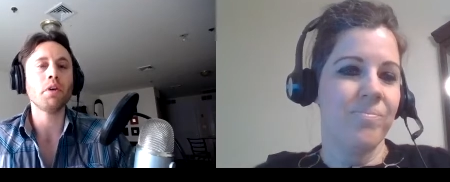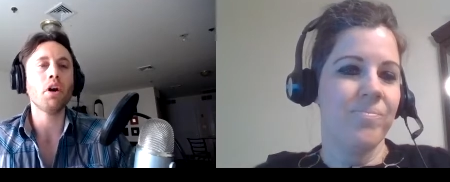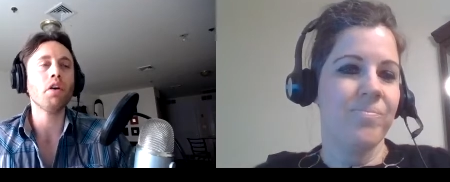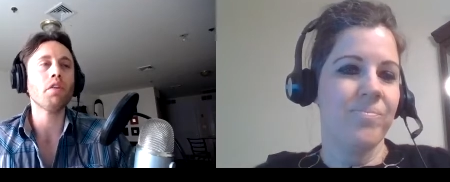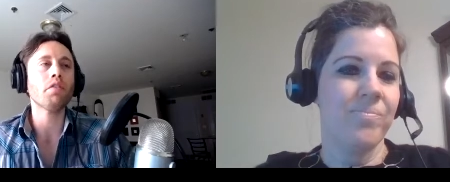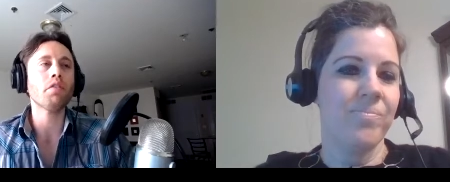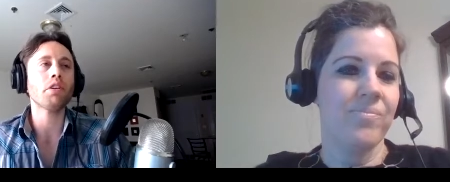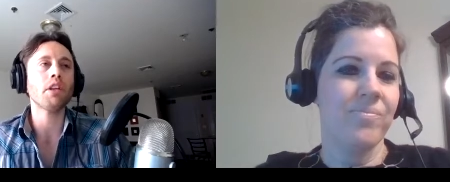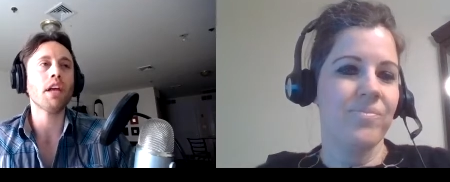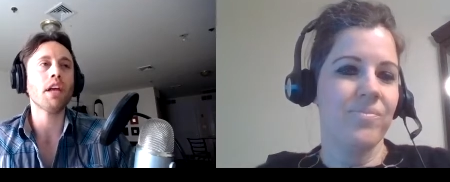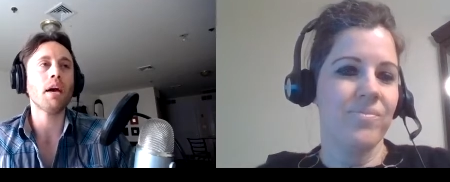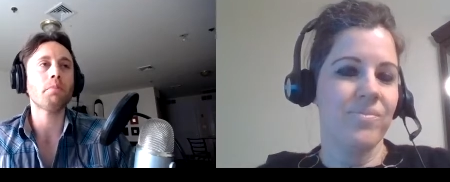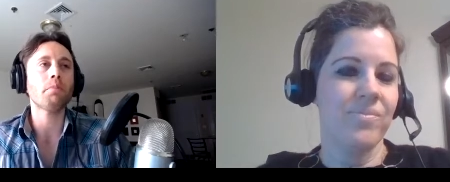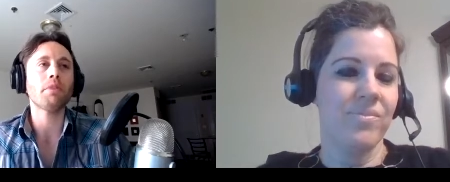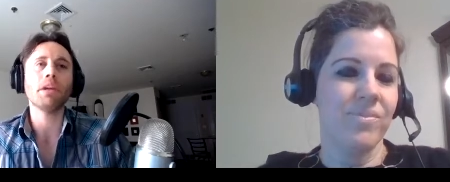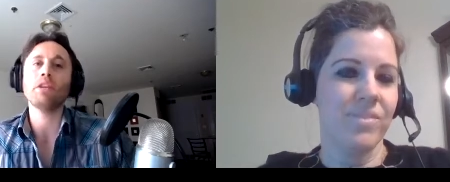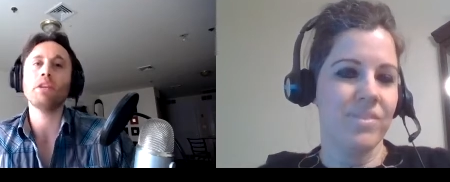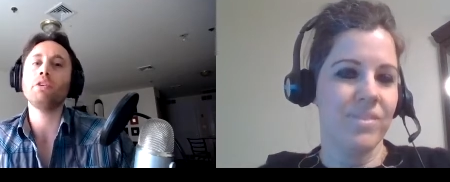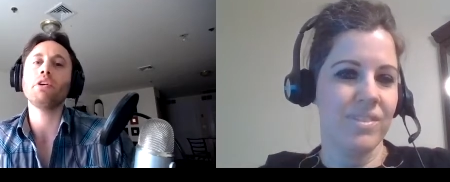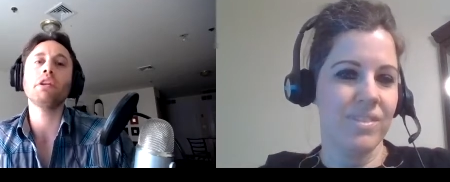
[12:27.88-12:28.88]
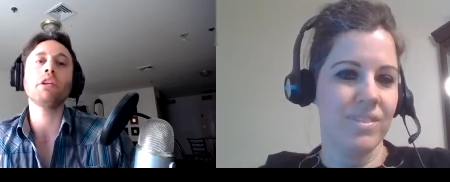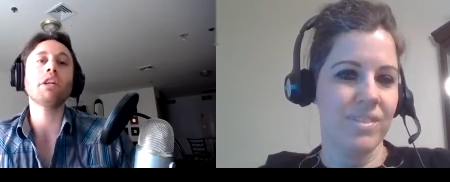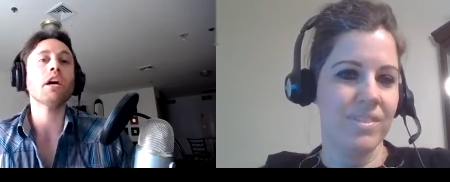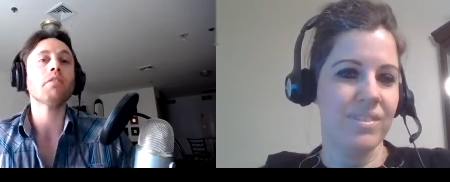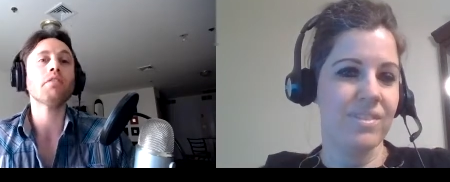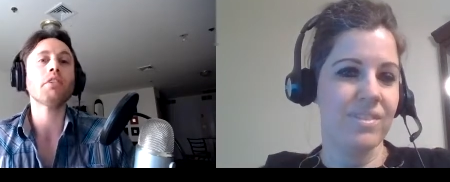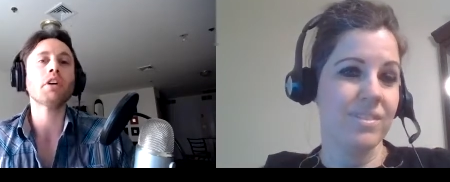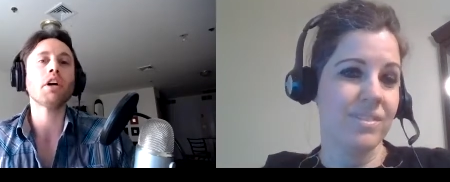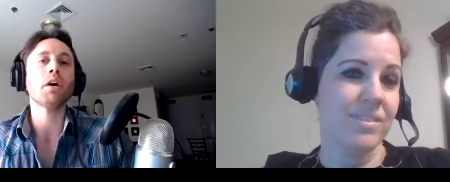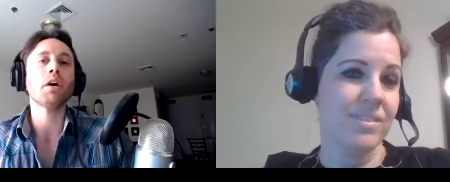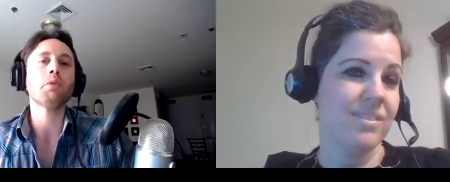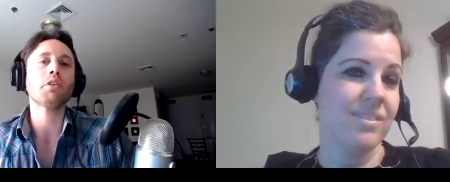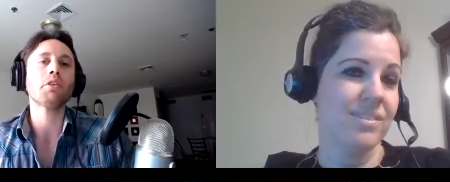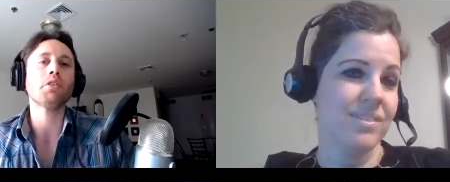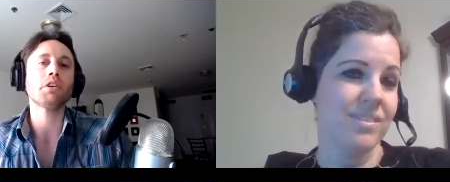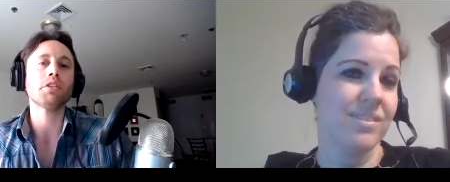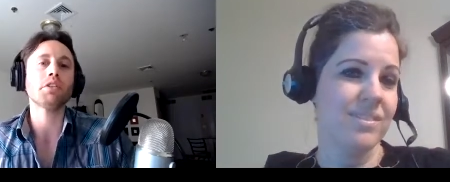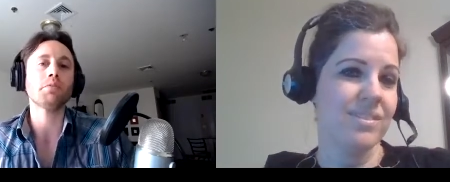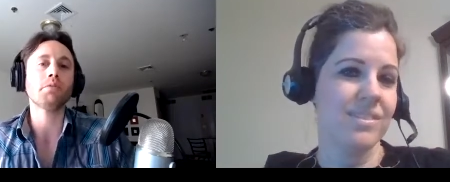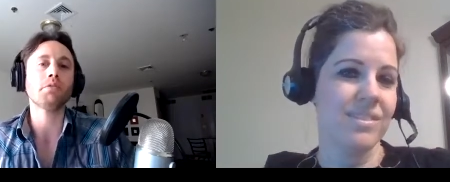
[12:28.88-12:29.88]
Speaker 1: overlap that you had never come
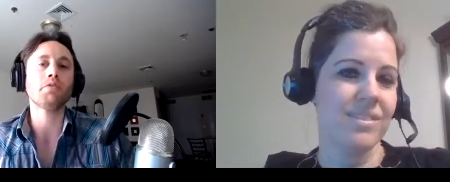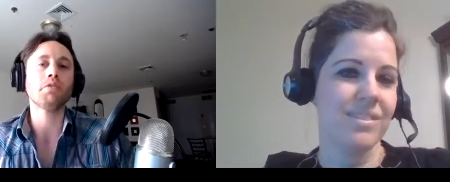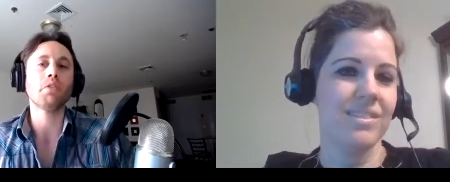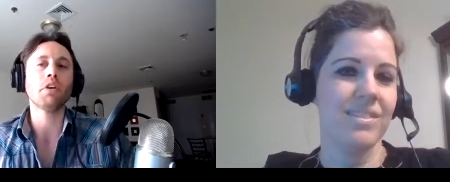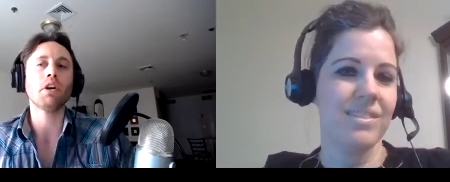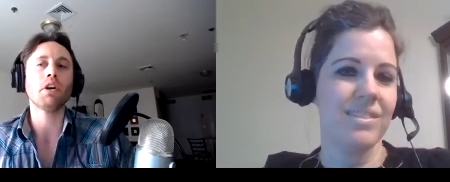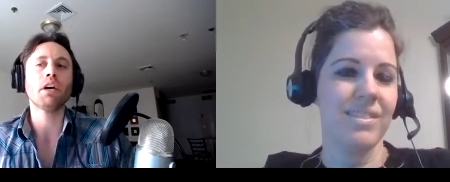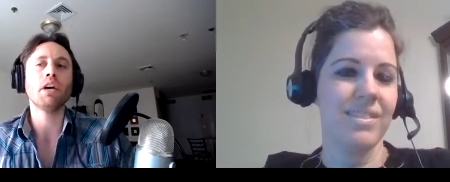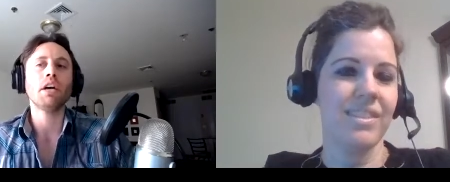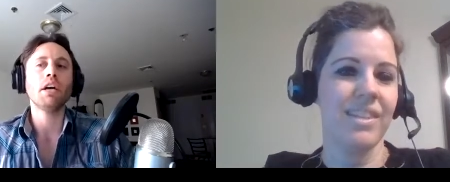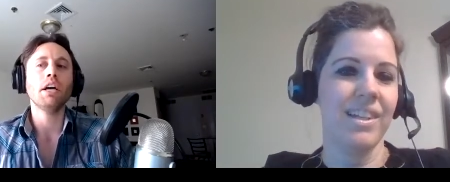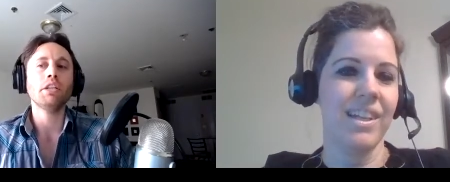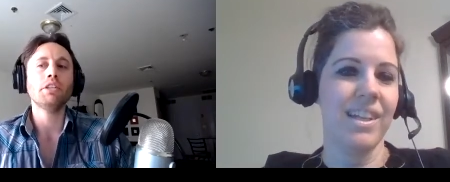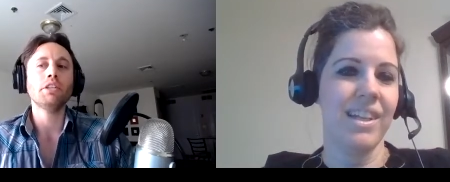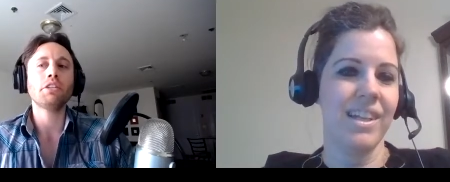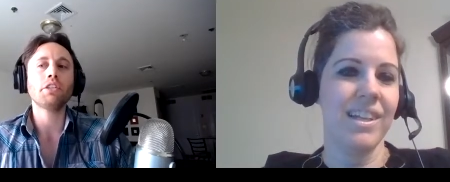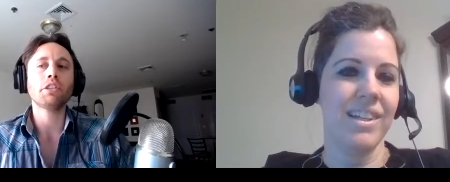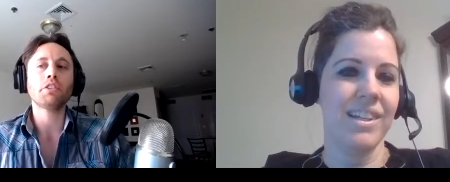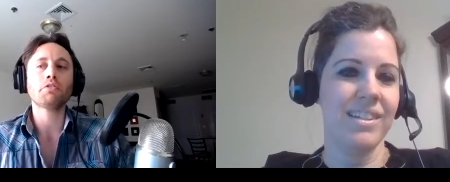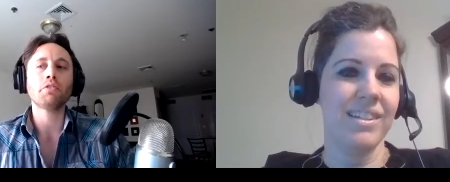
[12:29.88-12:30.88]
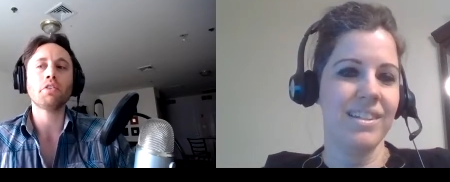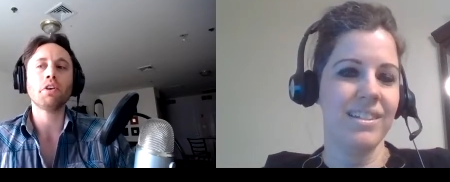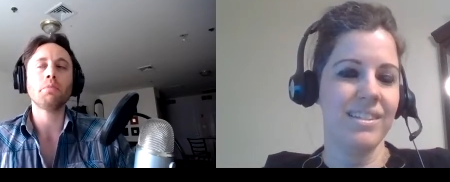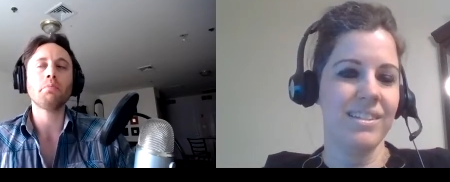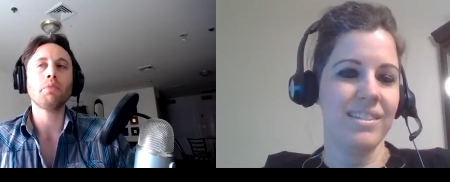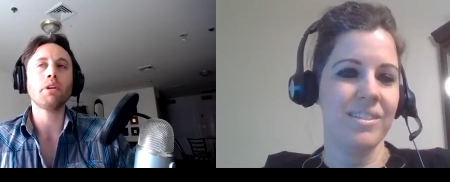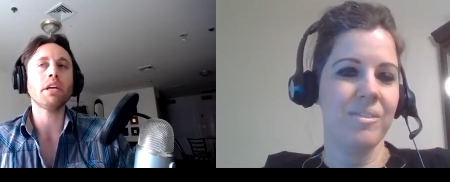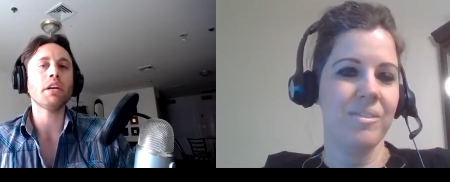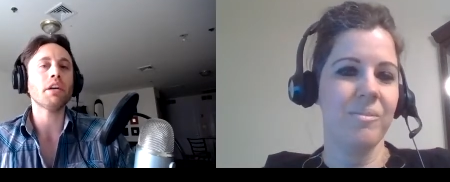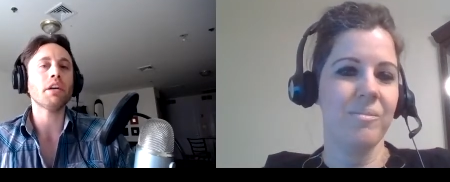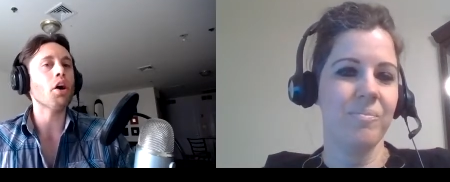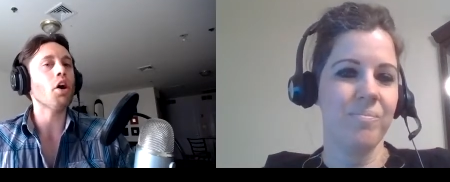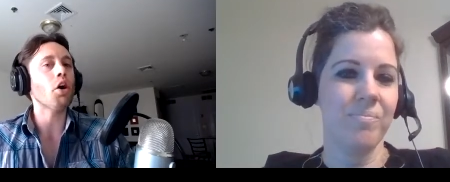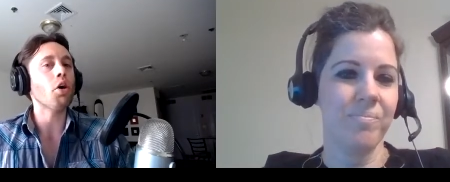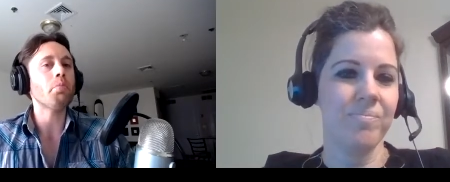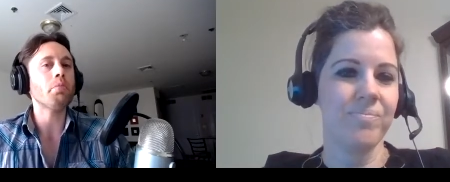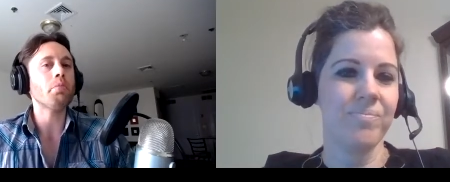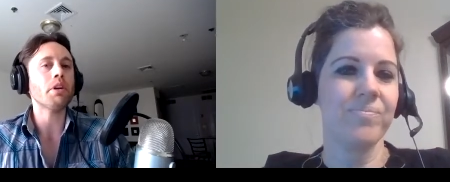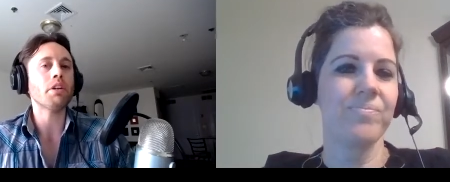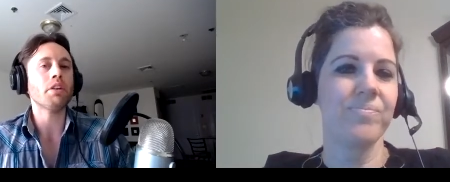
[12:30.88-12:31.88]
across before just from being
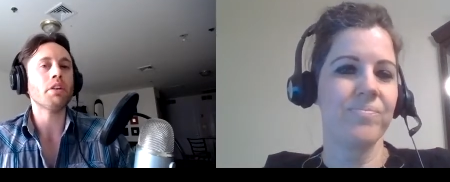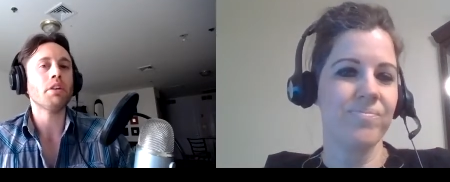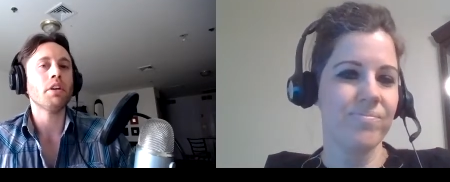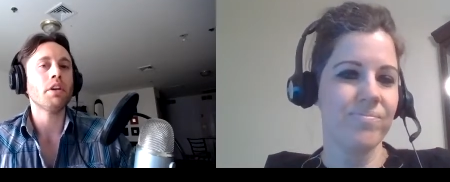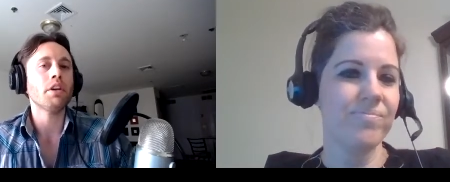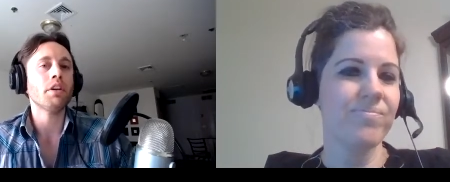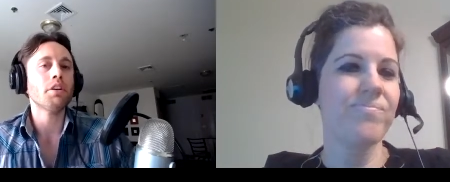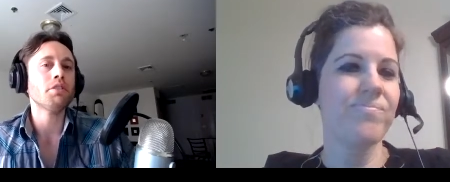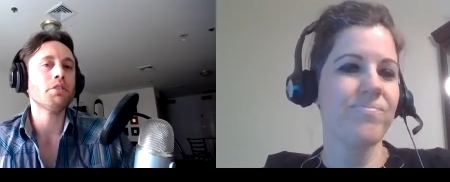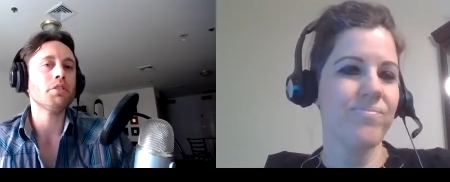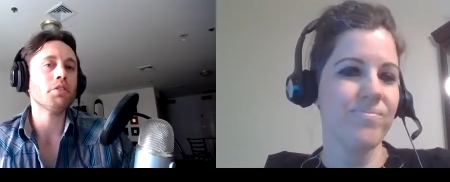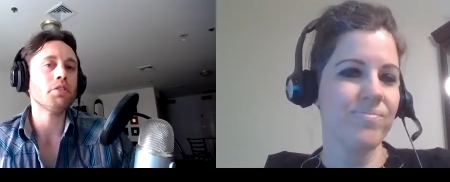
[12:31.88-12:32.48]
open to